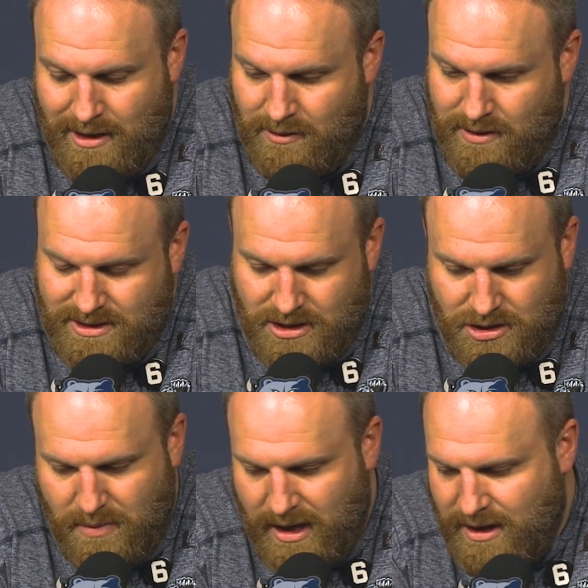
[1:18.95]
you know,
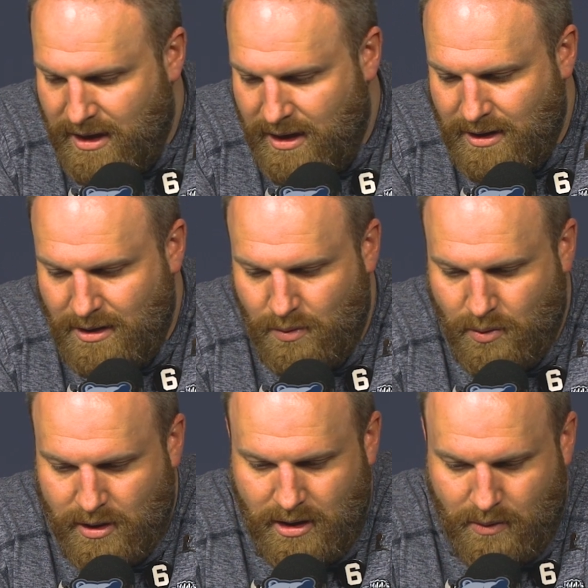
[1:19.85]
decision-making, you know, when
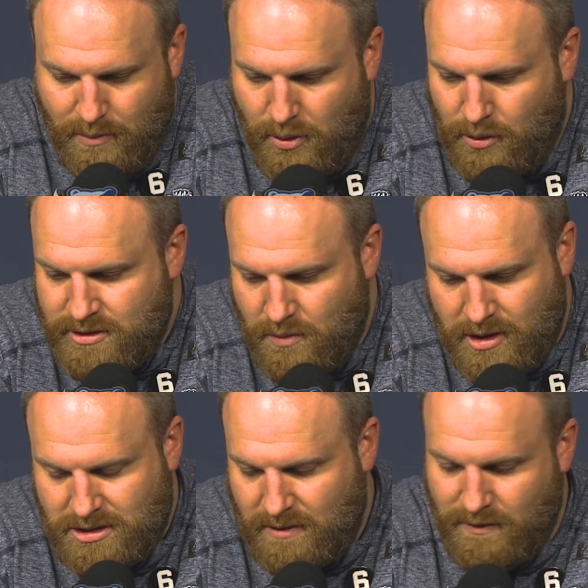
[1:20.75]
we're getting our reports and
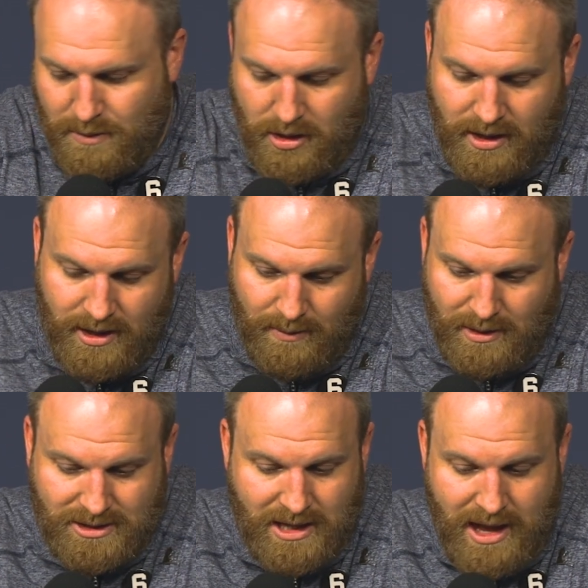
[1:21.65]
watching the film on him,
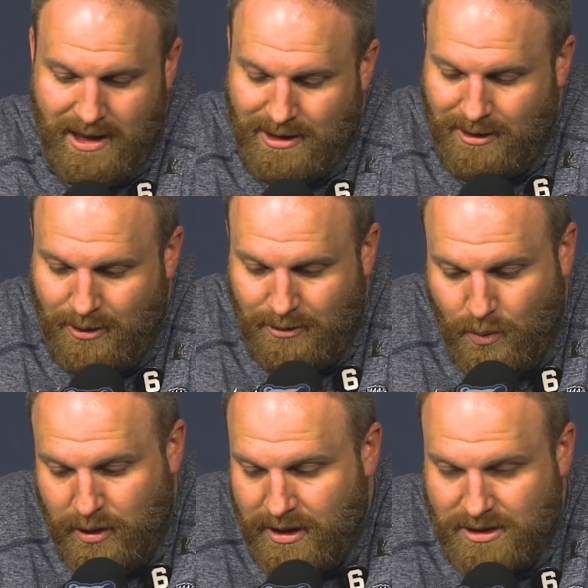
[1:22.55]
it's, you know, the
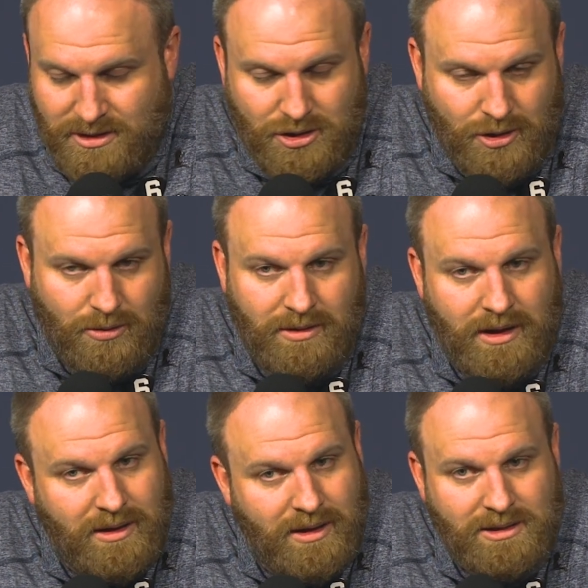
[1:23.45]
willingness to shoot.
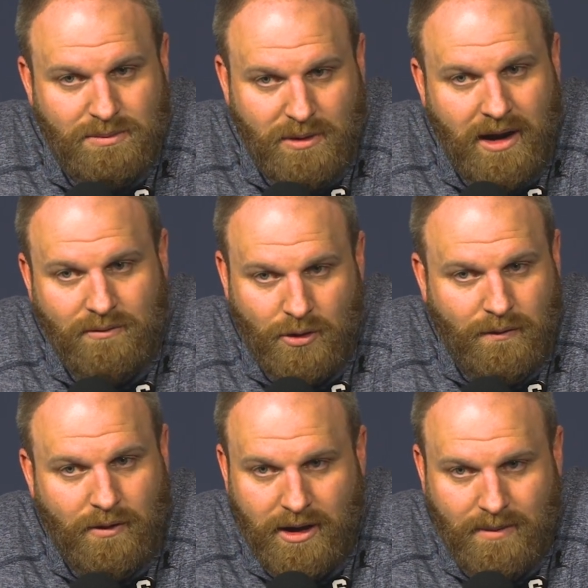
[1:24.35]
I think it's kind of new
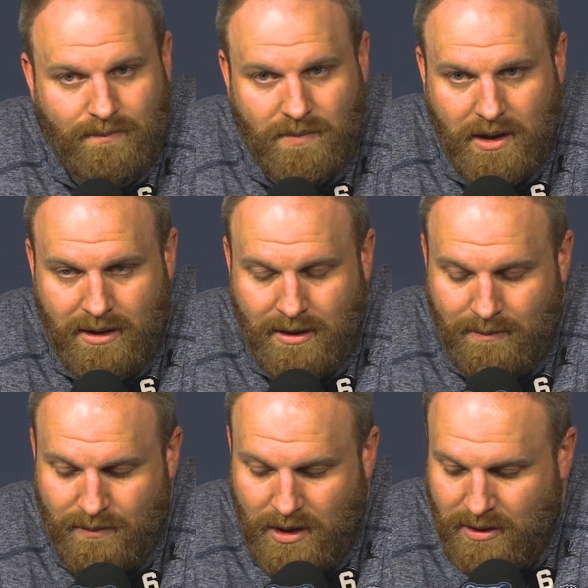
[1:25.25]
for him. You
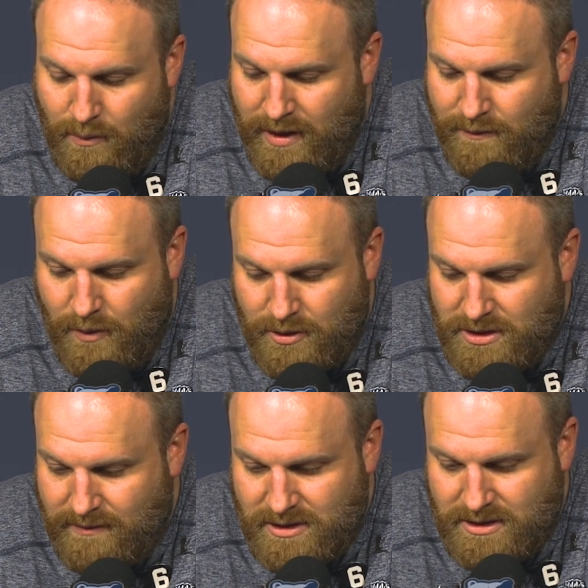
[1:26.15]
know, at Wake
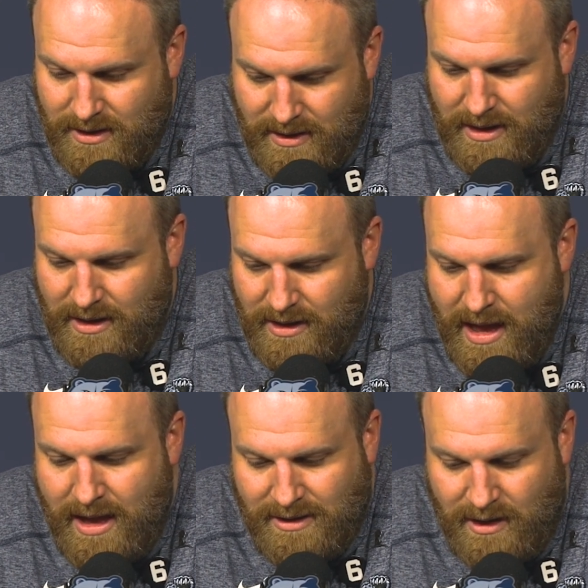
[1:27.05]
Forest, obviously, he
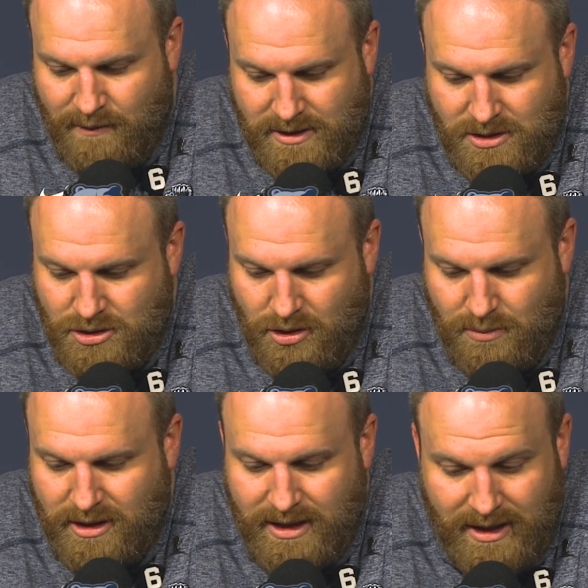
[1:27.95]
identifies as a shooter
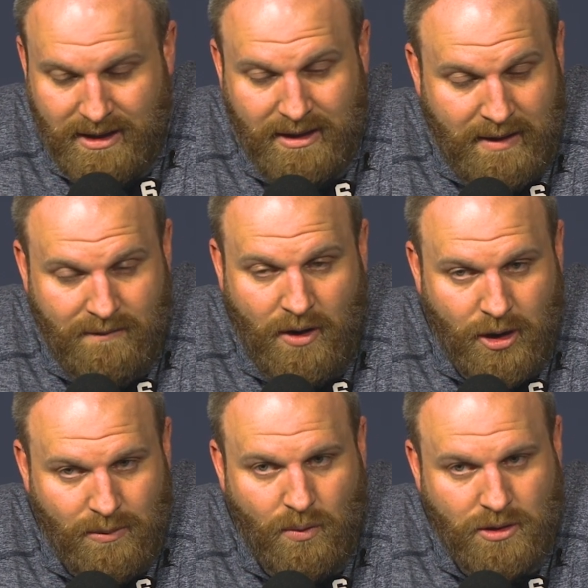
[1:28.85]
but didn't get at that
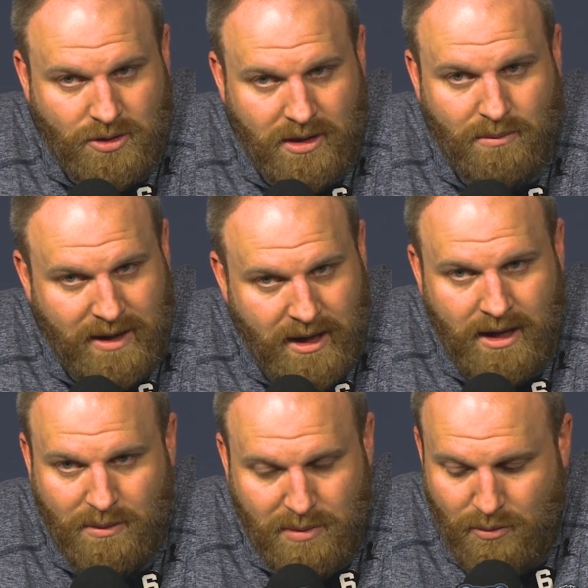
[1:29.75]
volume, and we're trying to get
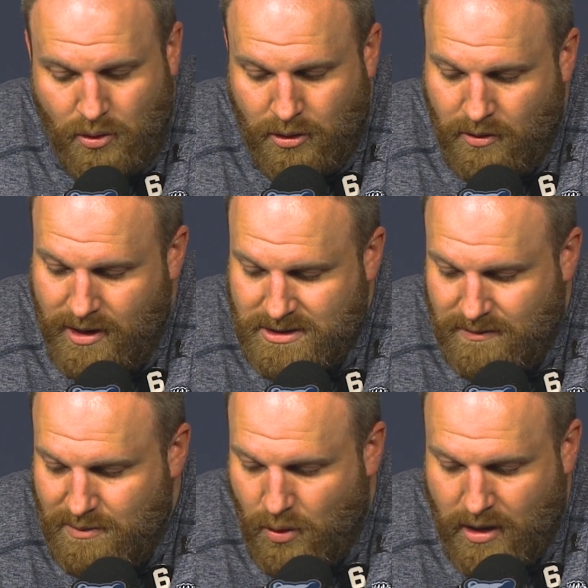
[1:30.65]
him to be more
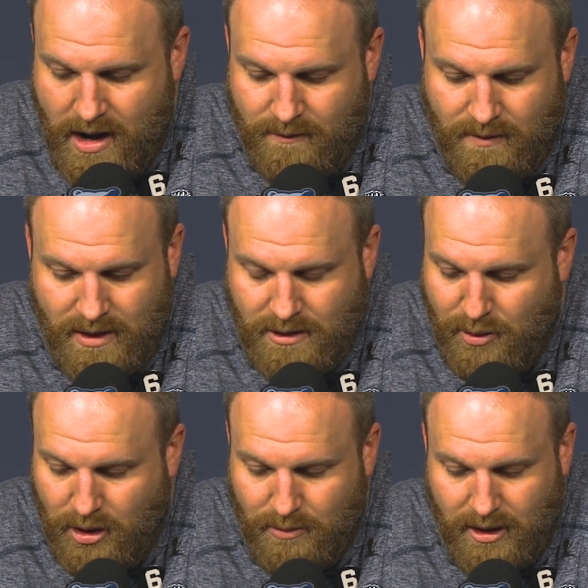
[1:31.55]
aggressive and more confident in that
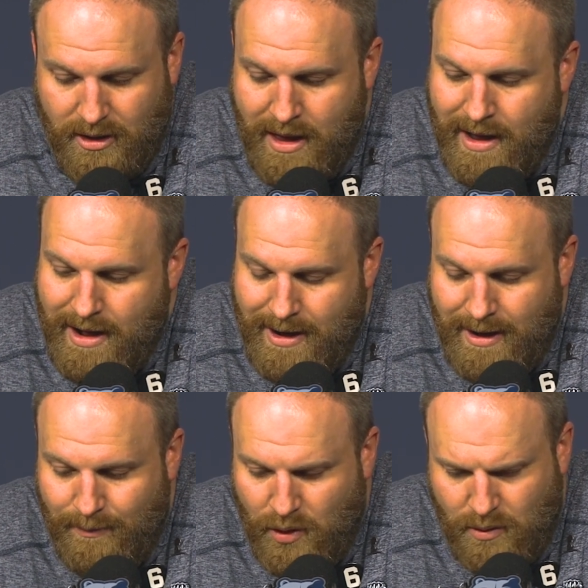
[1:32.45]
department,
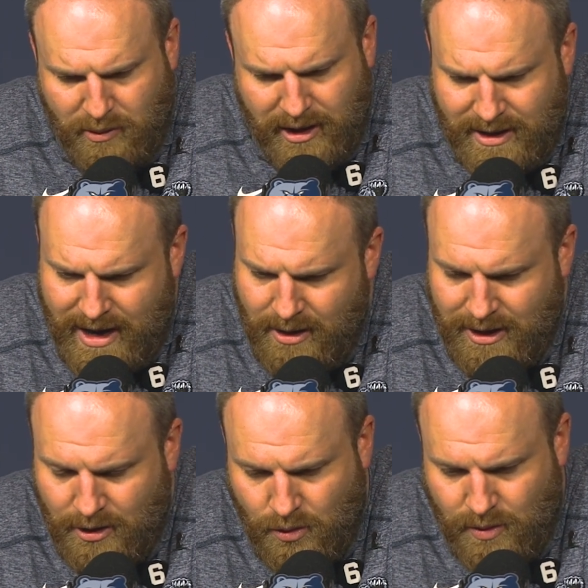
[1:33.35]
you know, playing
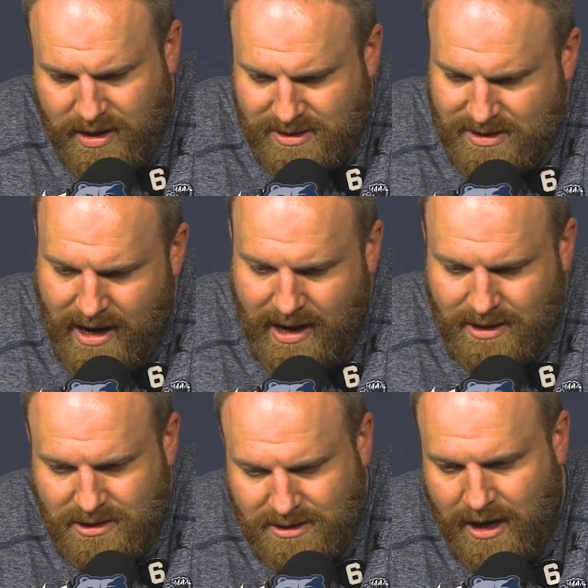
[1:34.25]
downhill with his
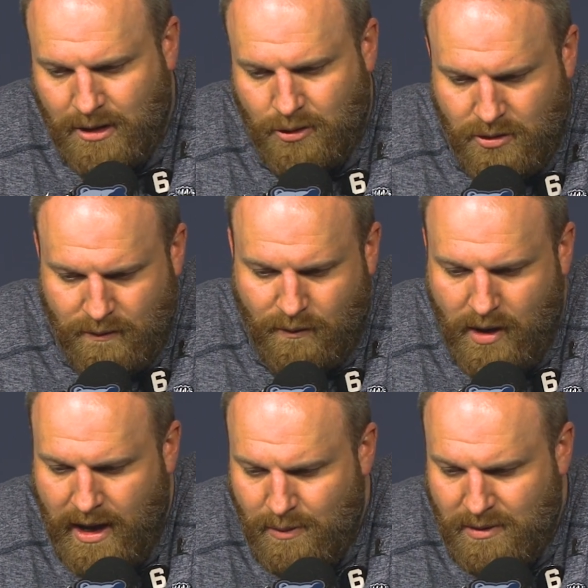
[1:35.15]
size and just kind of learn the
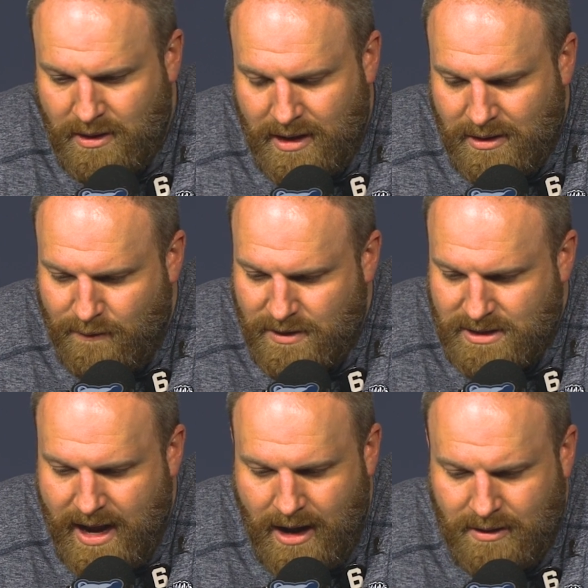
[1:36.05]
frame and the
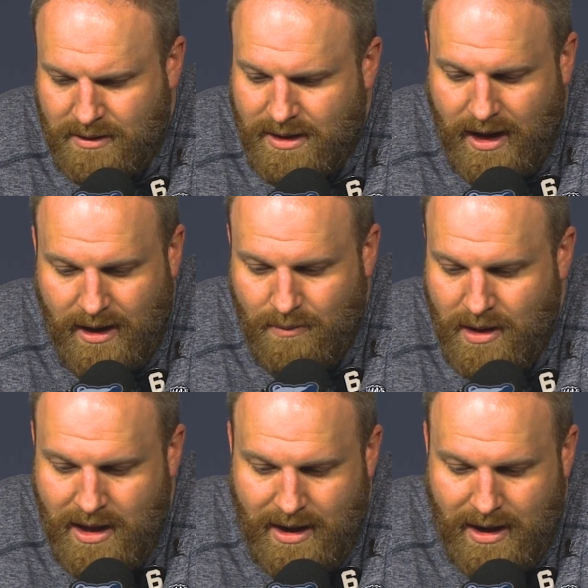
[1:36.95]
physicality of the game.